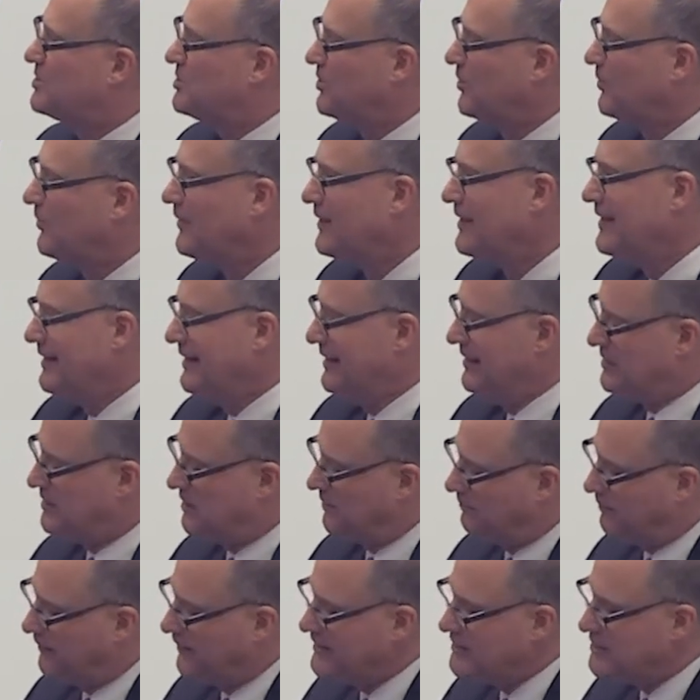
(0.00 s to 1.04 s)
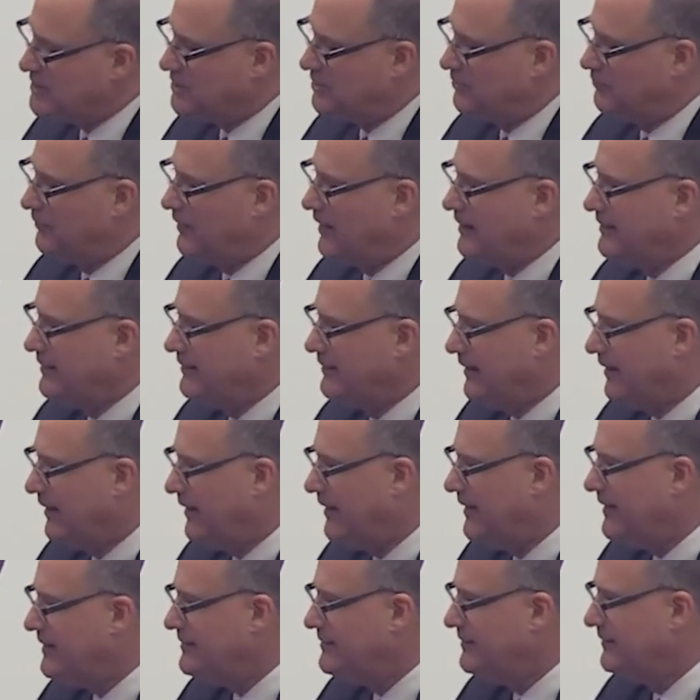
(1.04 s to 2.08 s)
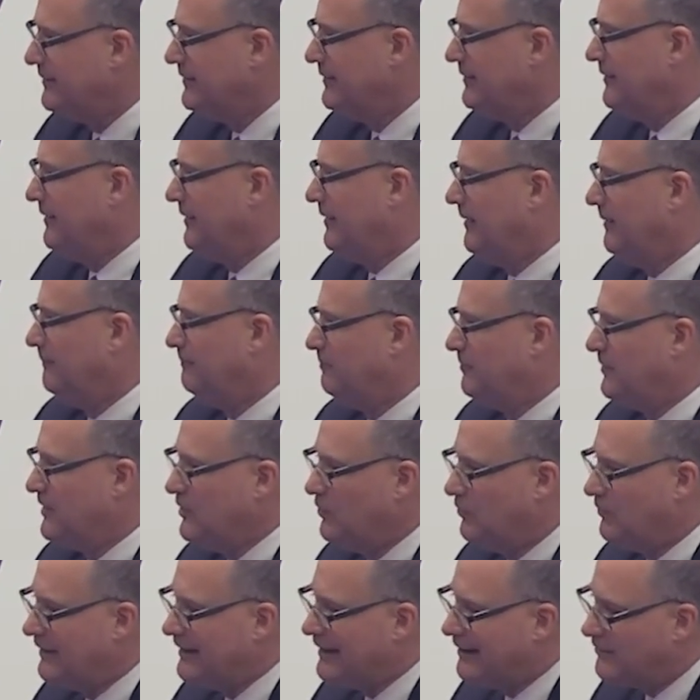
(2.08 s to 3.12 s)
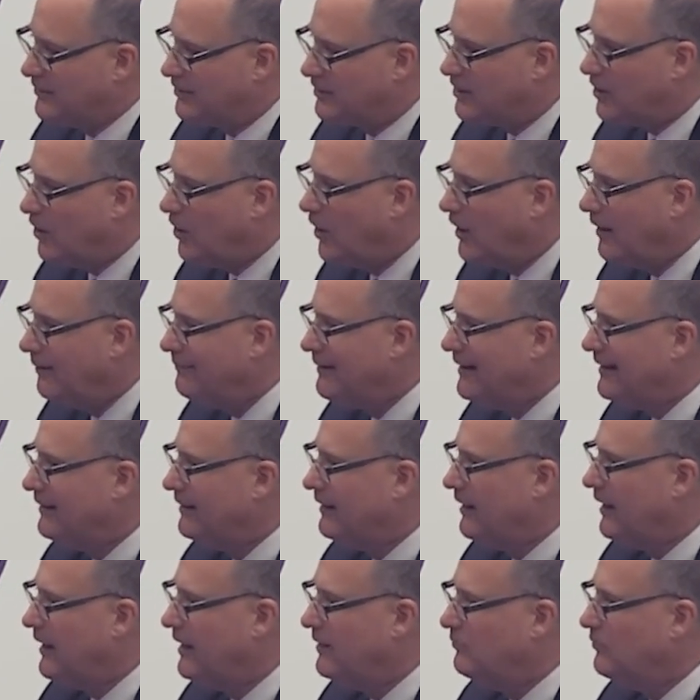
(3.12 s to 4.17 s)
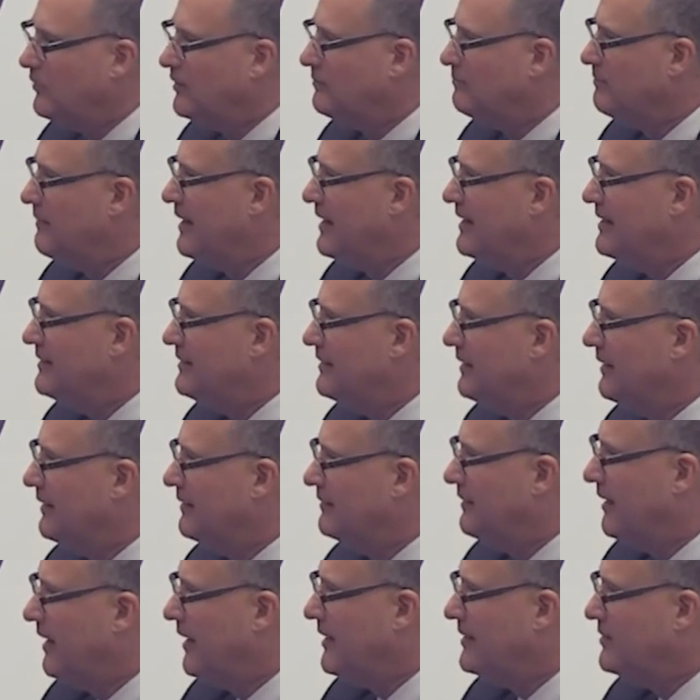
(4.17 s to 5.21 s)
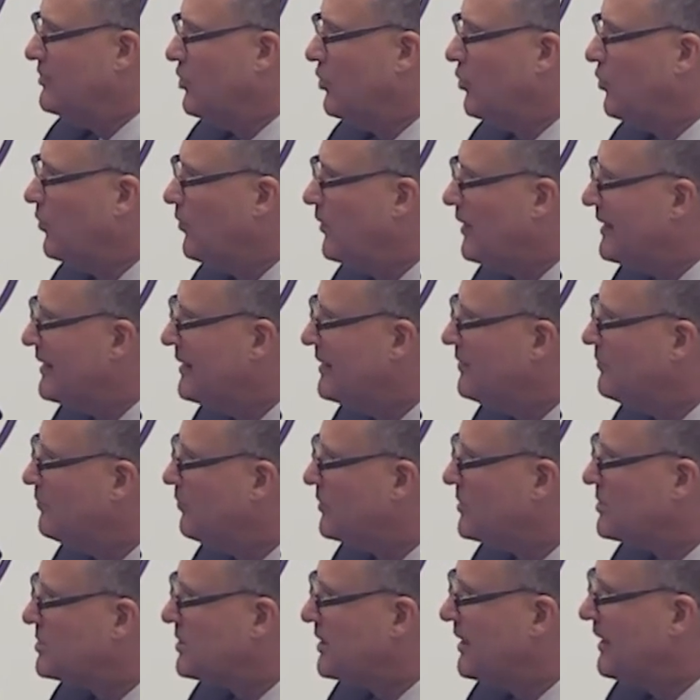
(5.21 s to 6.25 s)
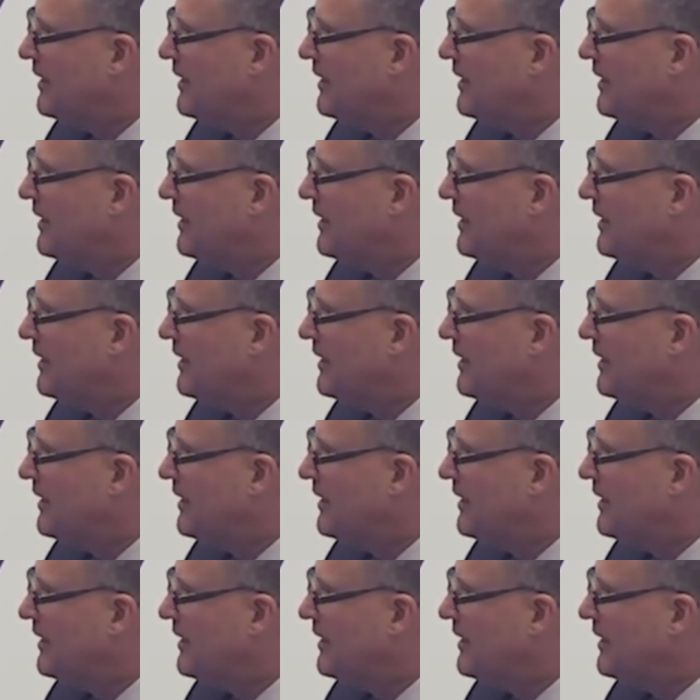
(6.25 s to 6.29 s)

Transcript: So it's a place to run and hide. Um, the only other comment I would make, and I know he was